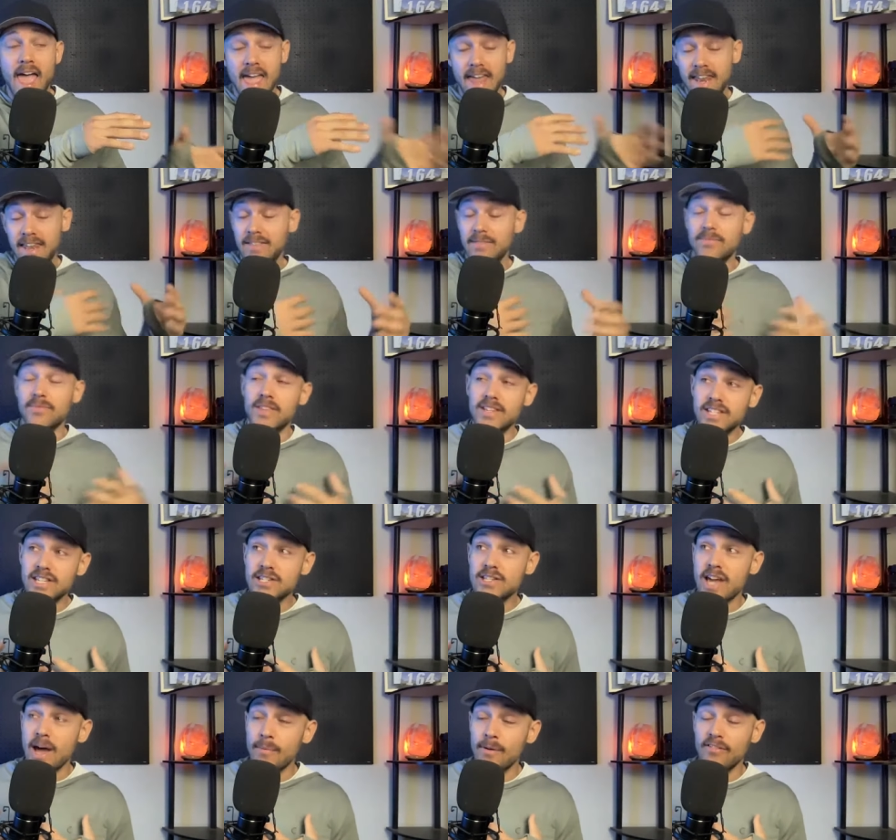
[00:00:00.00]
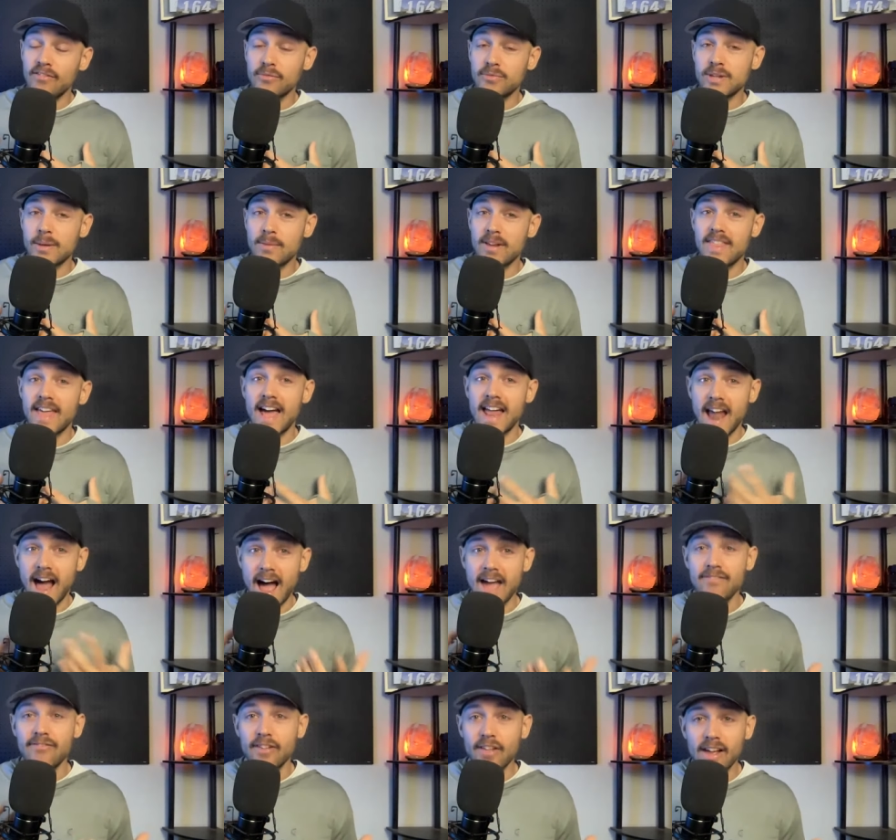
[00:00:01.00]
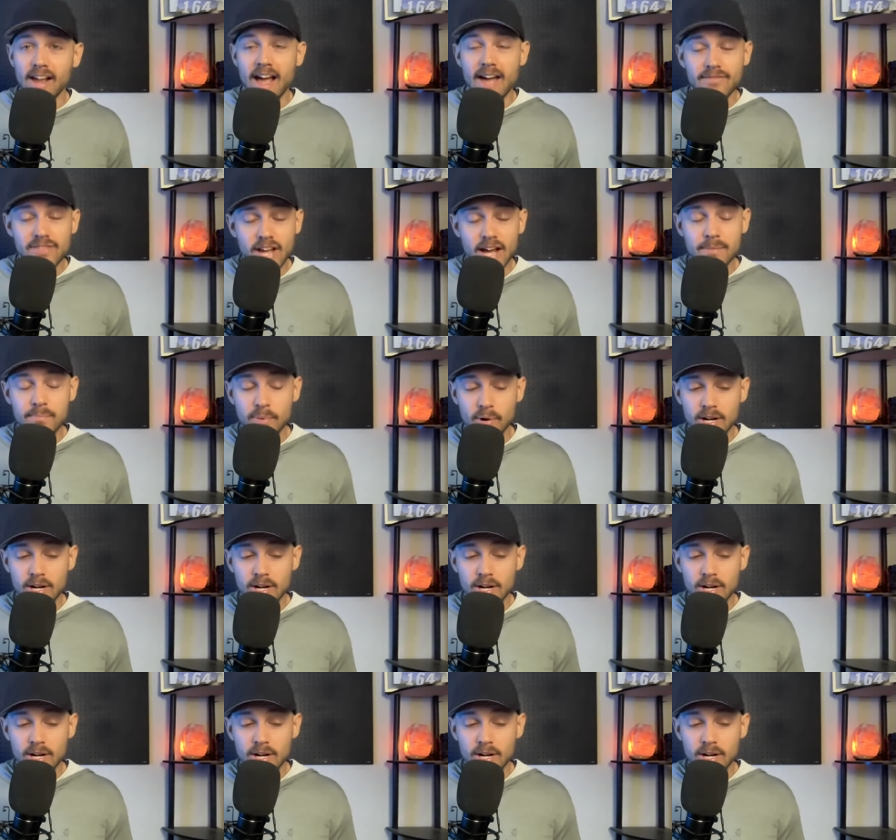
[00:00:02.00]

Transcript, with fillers: and this is coming from somebody that I feel like I've done